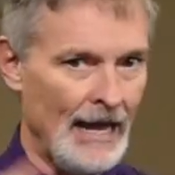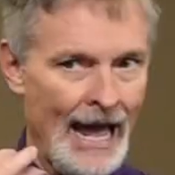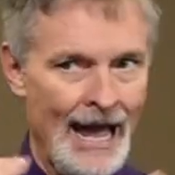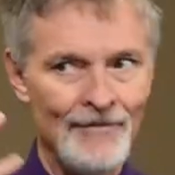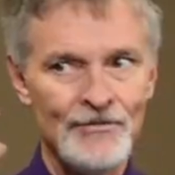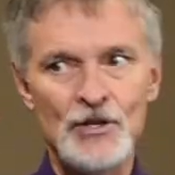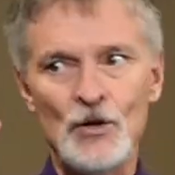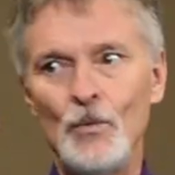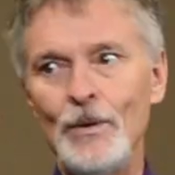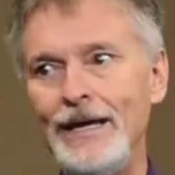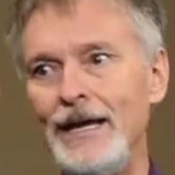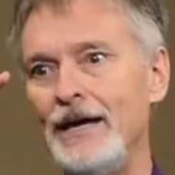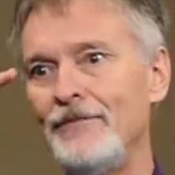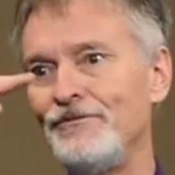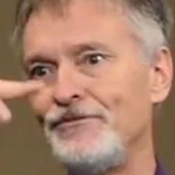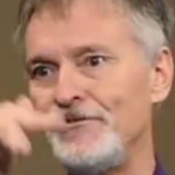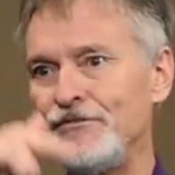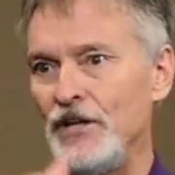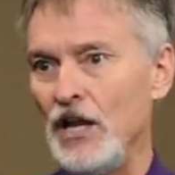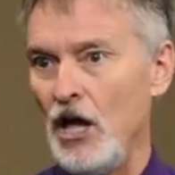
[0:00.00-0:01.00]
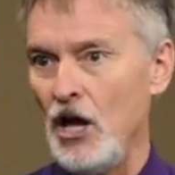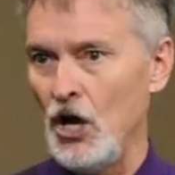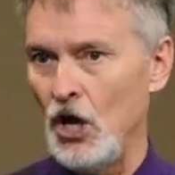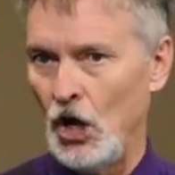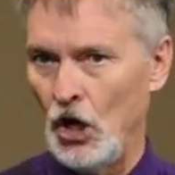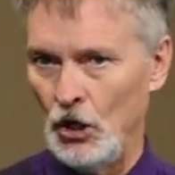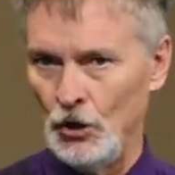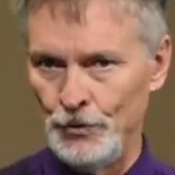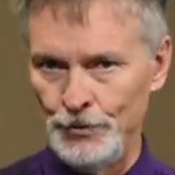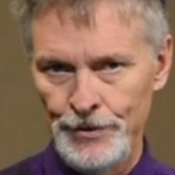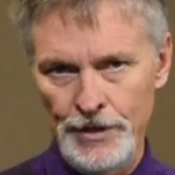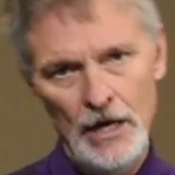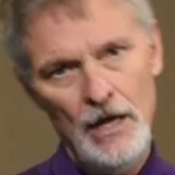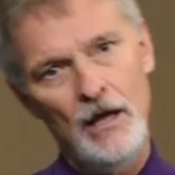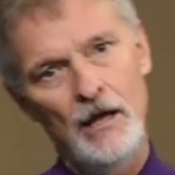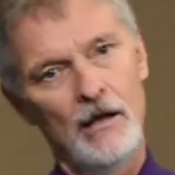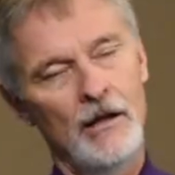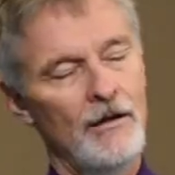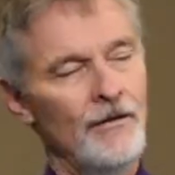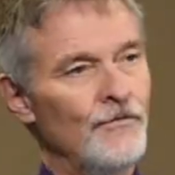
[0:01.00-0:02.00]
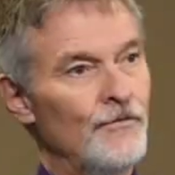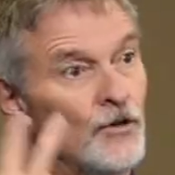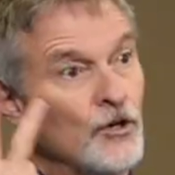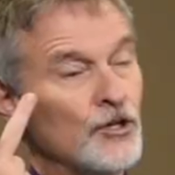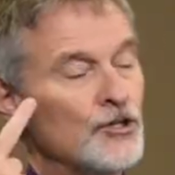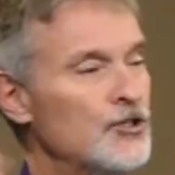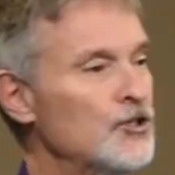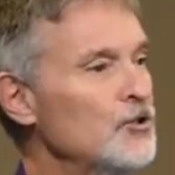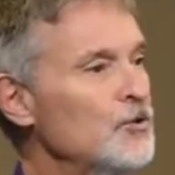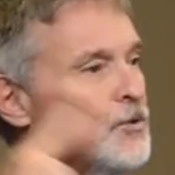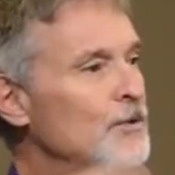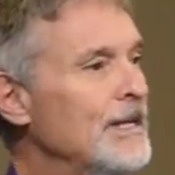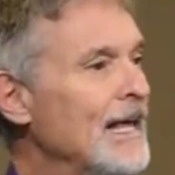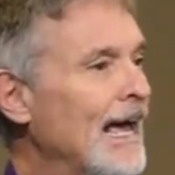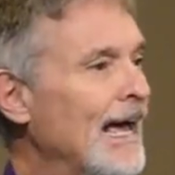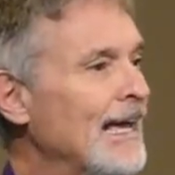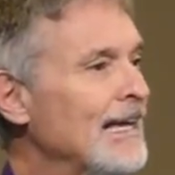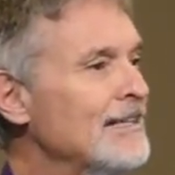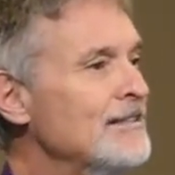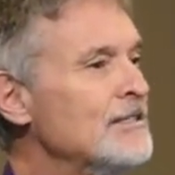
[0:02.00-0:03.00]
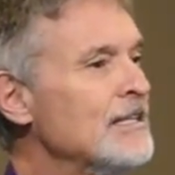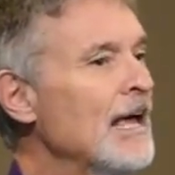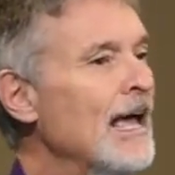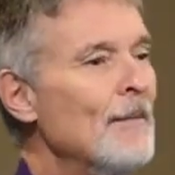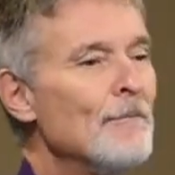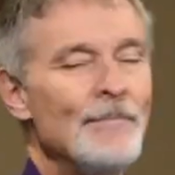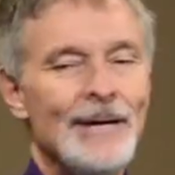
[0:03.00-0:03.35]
after we had flown for 2 days,